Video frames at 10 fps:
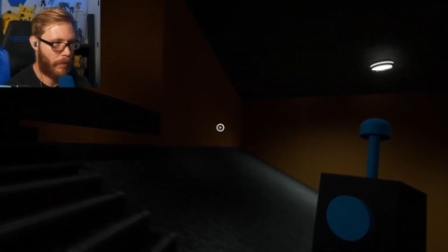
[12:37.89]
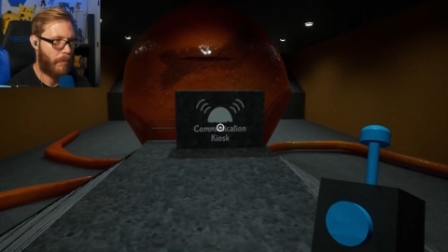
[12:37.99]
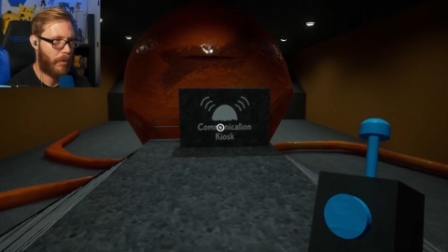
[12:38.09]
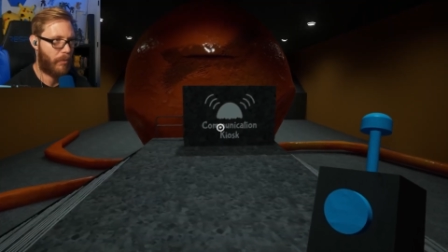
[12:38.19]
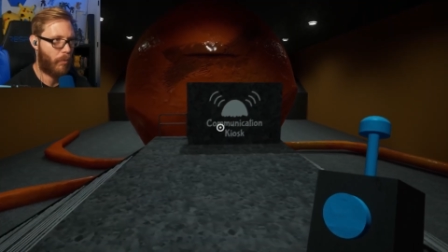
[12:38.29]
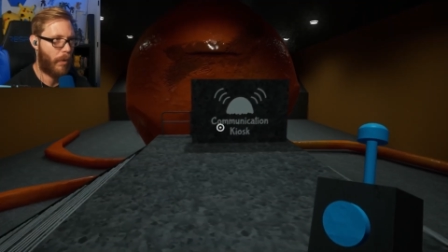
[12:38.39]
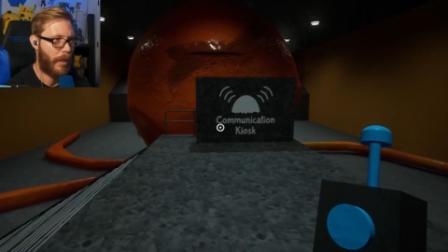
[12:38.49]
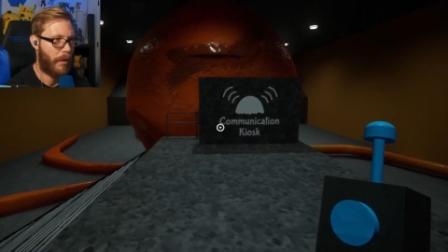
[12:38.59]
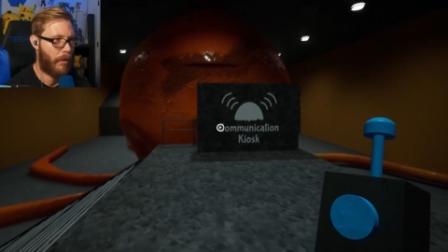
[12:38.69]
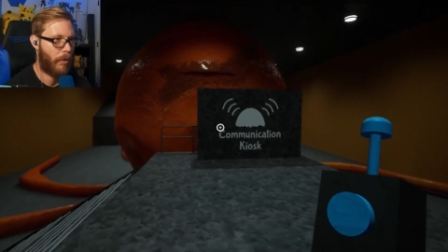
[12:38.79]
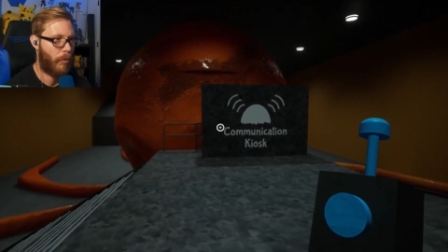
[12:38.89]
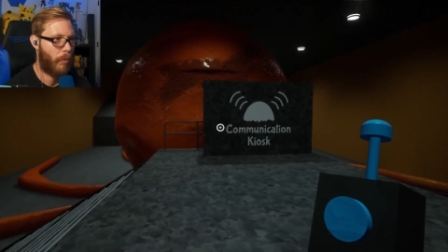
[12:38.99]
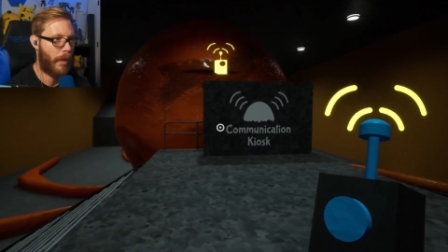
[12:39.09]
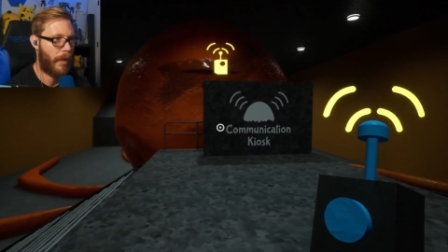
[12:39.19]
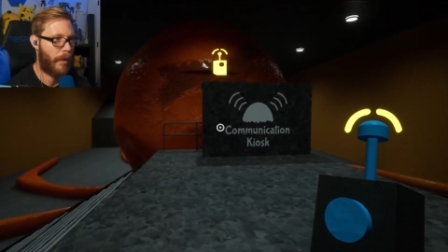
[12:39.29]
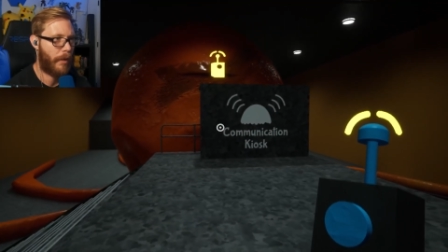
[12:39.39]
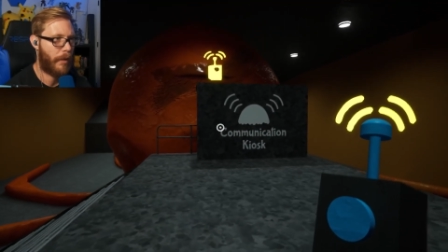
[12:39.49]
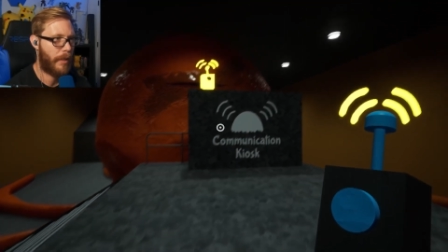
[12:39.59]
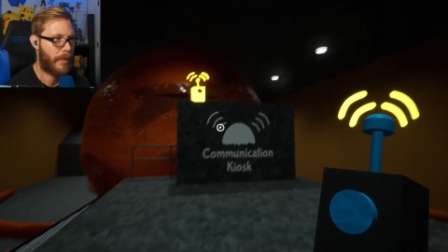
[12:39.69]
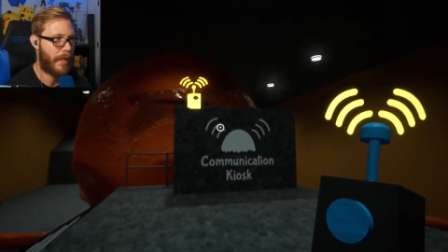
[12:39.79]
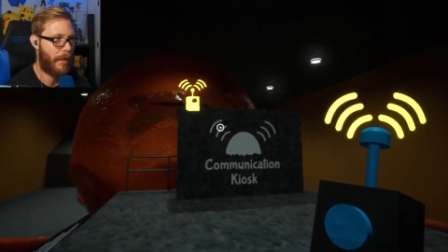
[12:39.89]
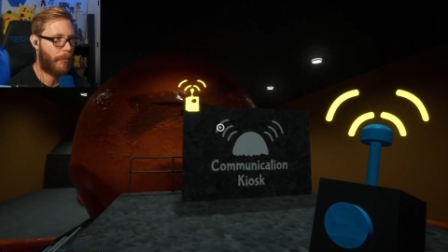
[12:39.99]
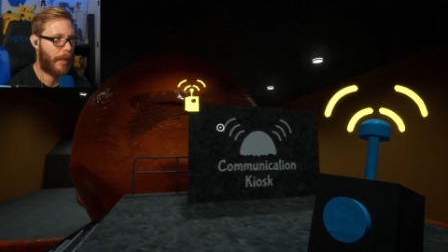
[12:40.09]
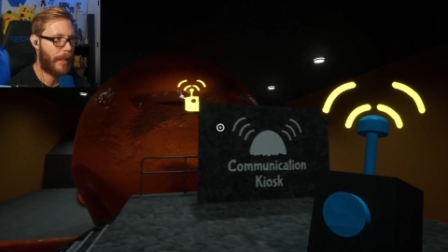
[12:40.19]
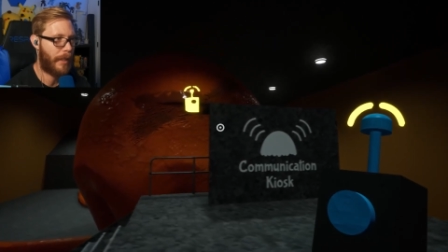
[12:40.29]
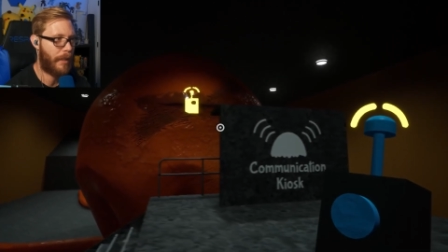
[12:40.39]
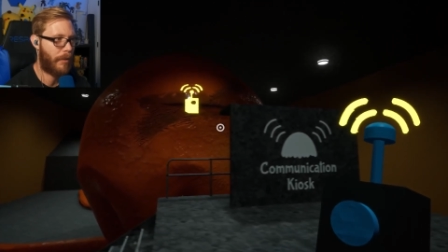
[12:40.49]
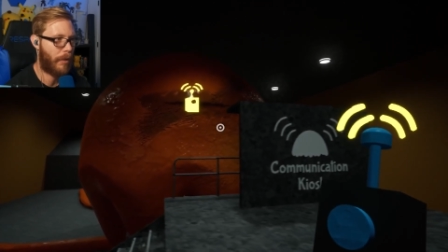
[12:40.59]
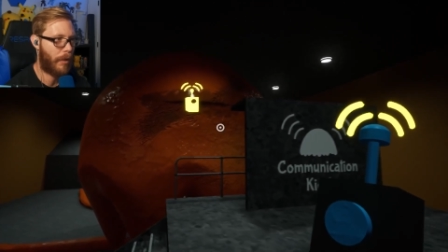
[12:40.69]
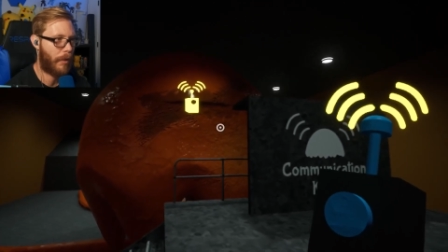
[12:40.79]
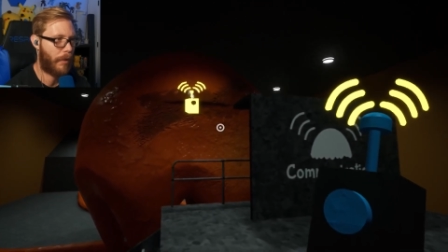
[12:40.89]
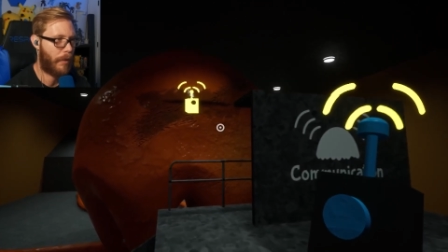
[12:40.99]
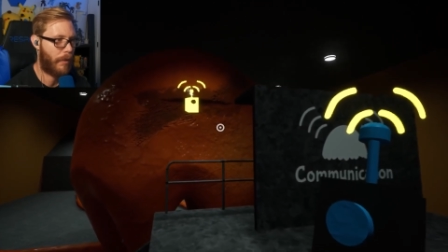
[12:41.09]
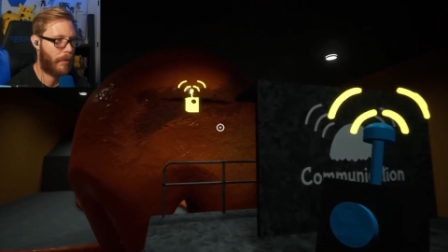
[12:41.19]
but where oh where is that white key card?